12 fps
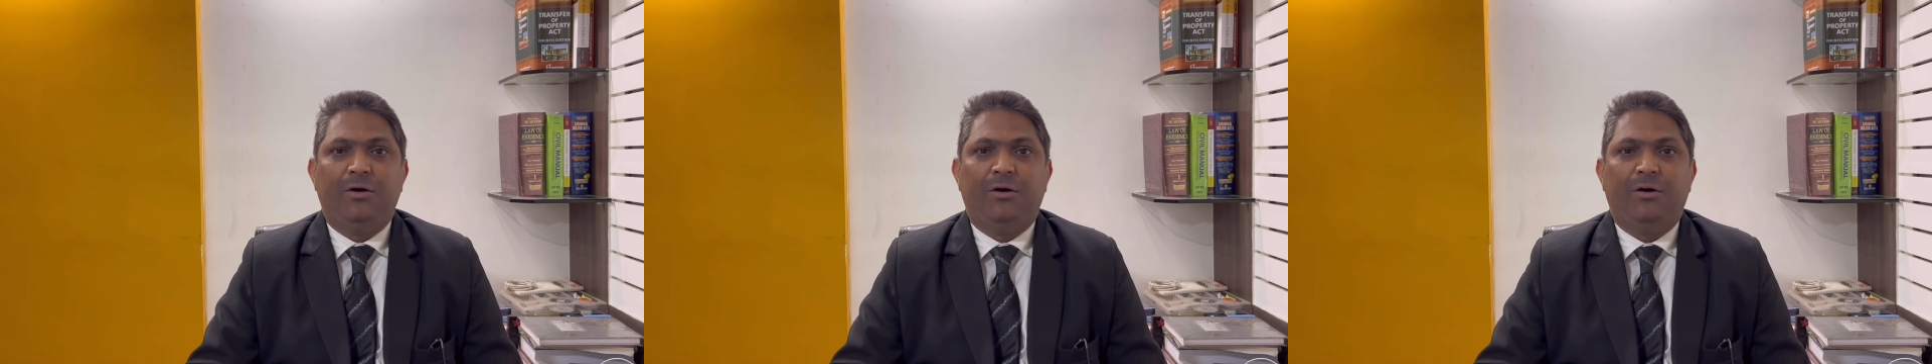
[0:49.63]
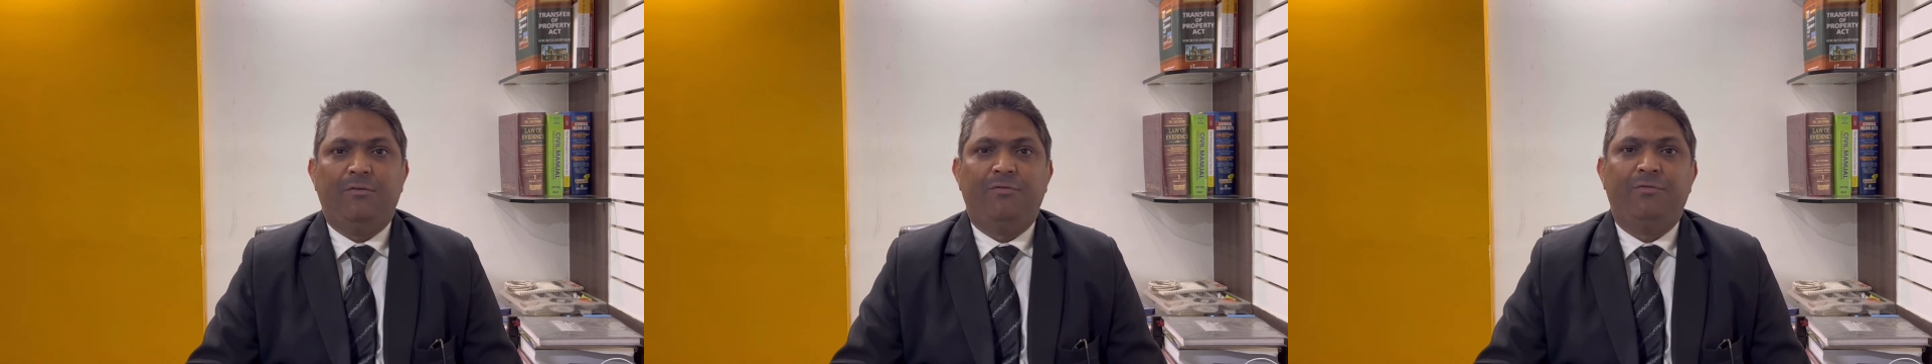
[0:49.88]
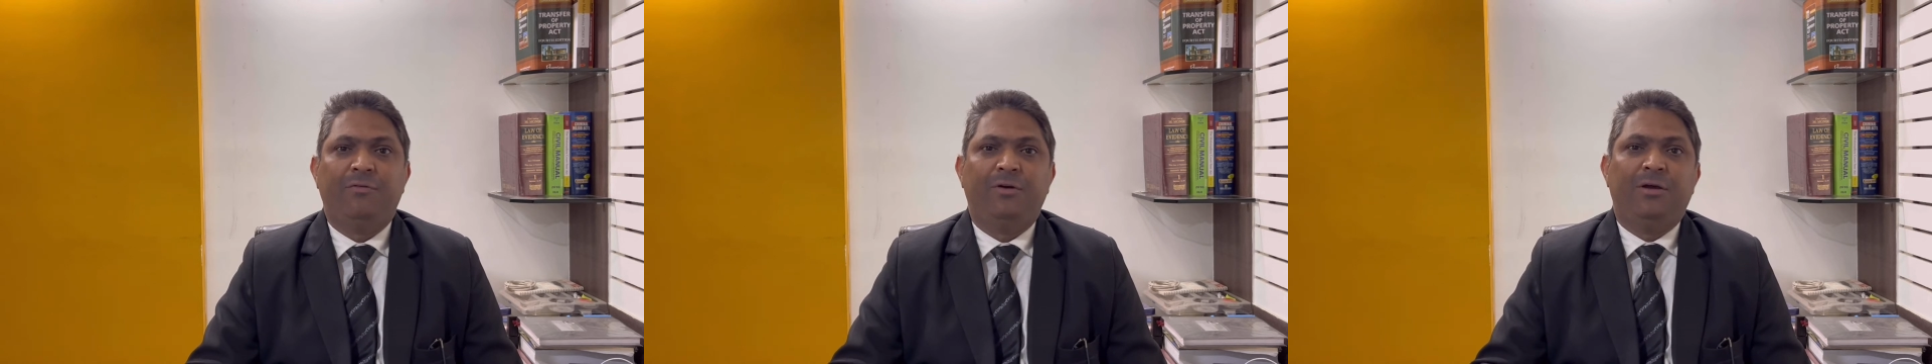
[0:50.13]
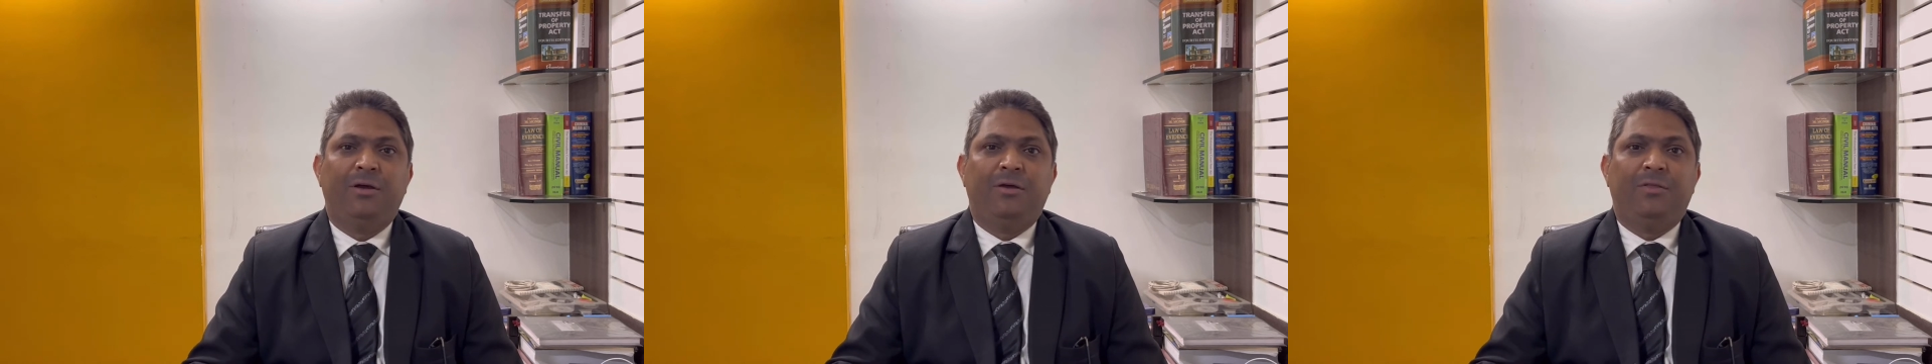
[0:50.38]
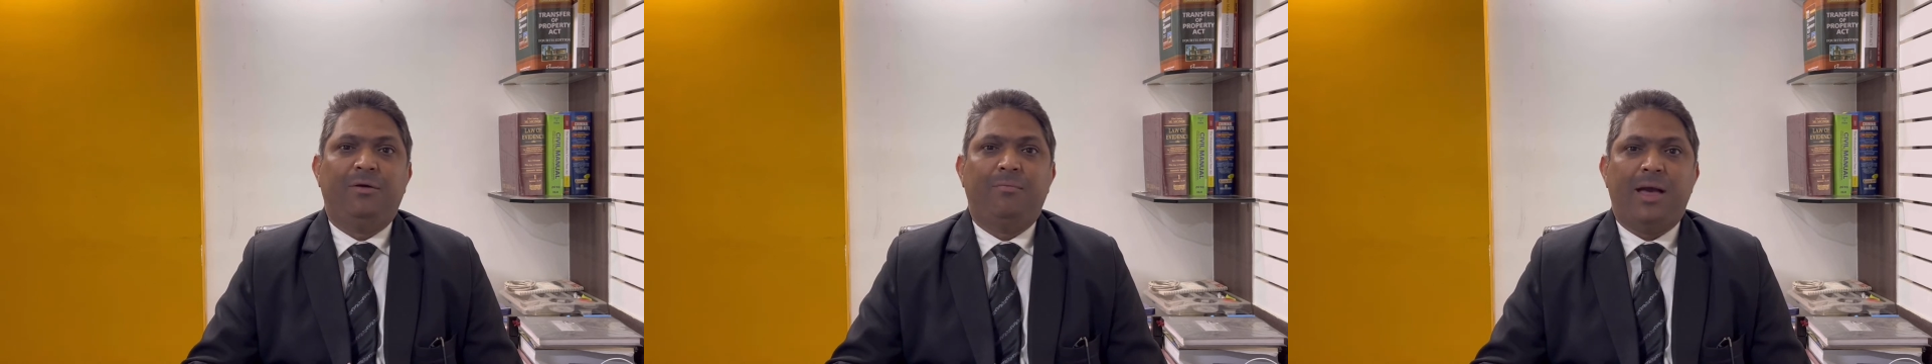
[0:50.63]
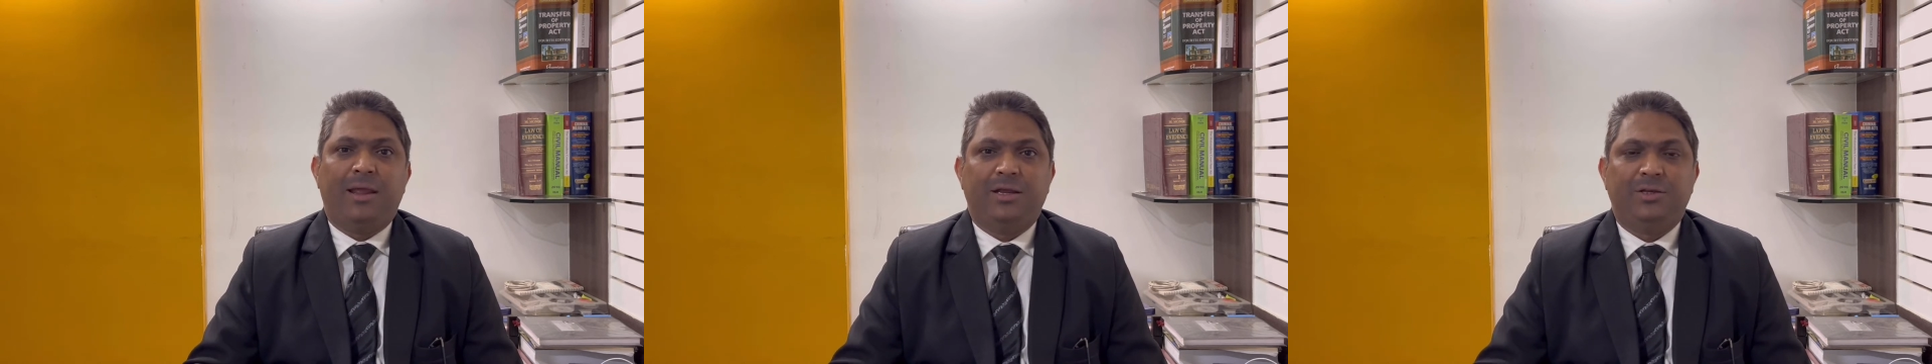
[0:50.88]
of the
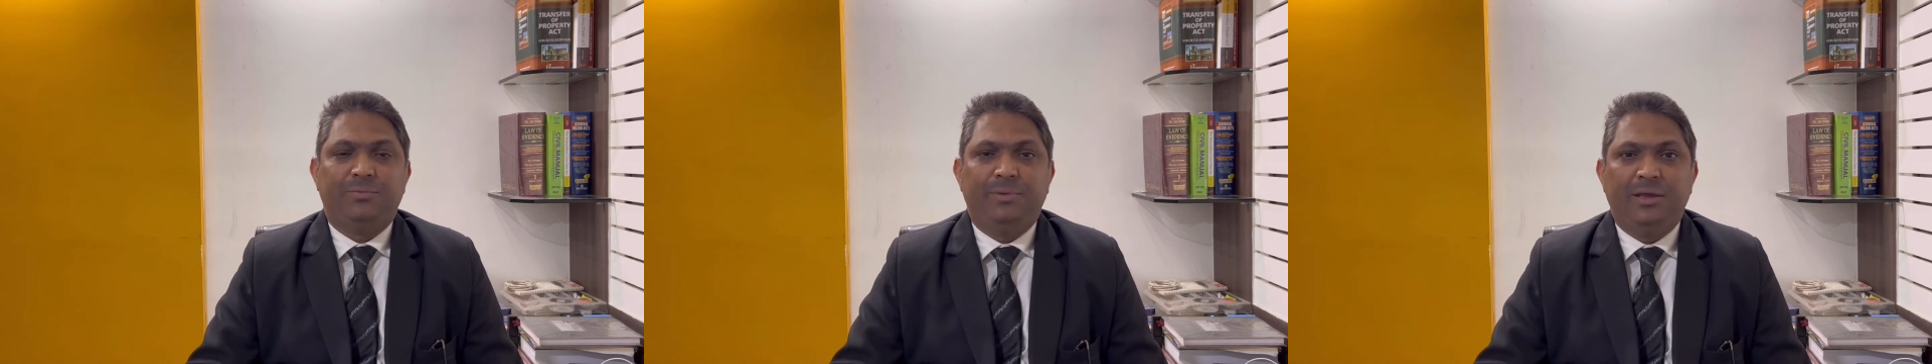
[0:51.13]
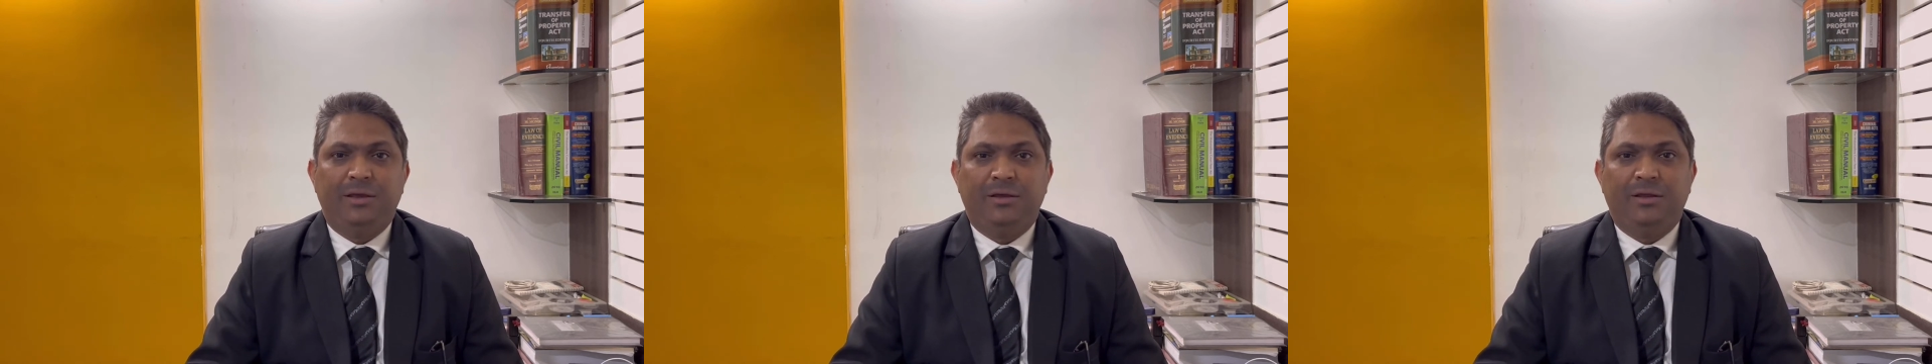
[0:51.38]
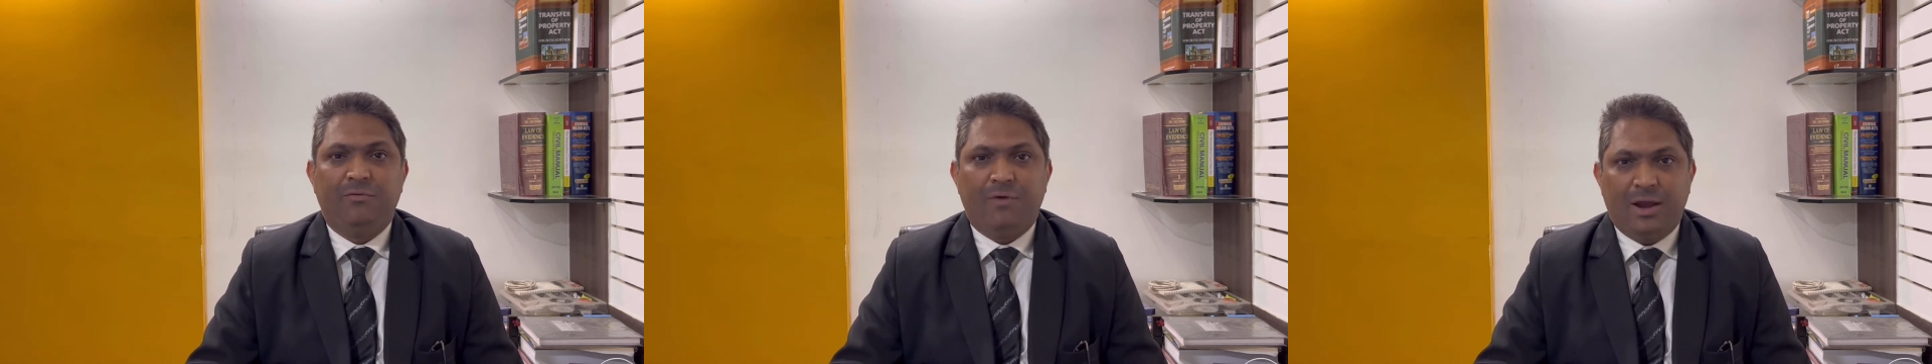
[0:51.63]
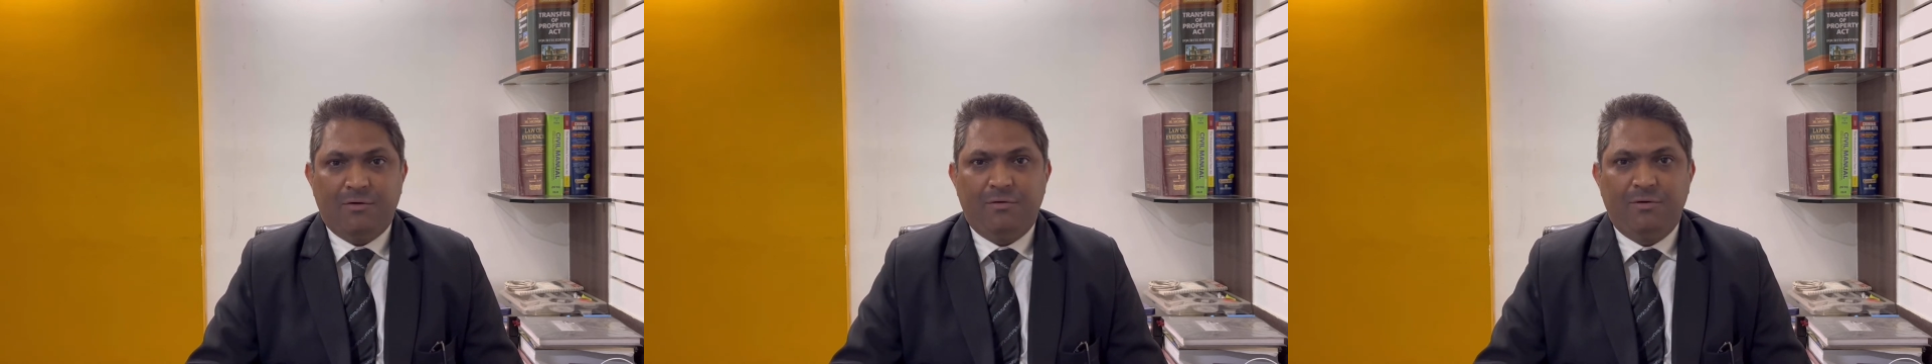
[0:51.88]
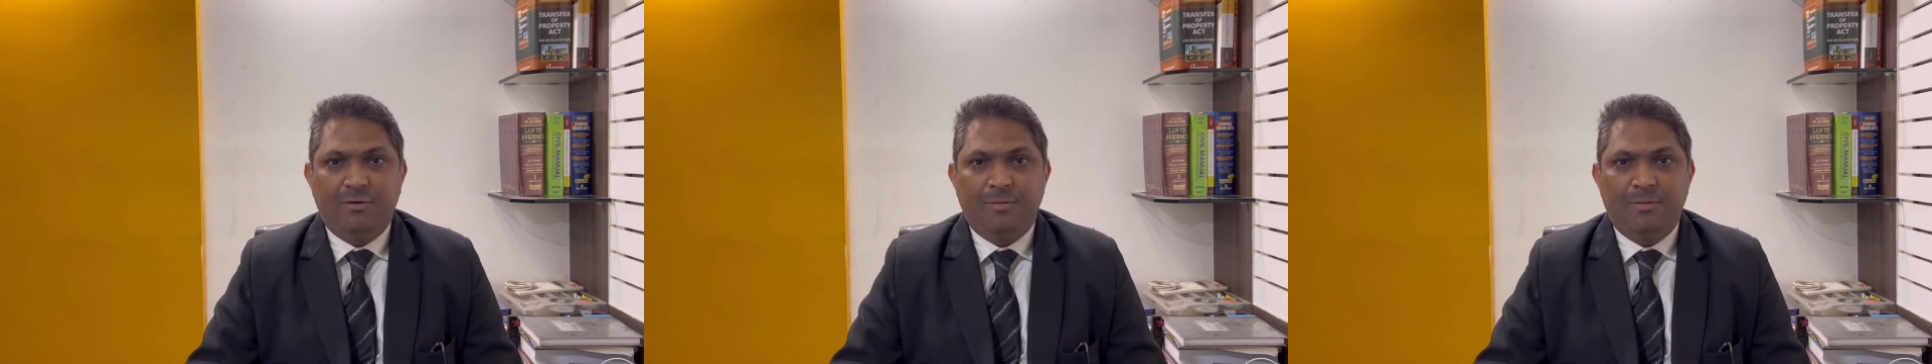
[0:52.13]
marriage being revived.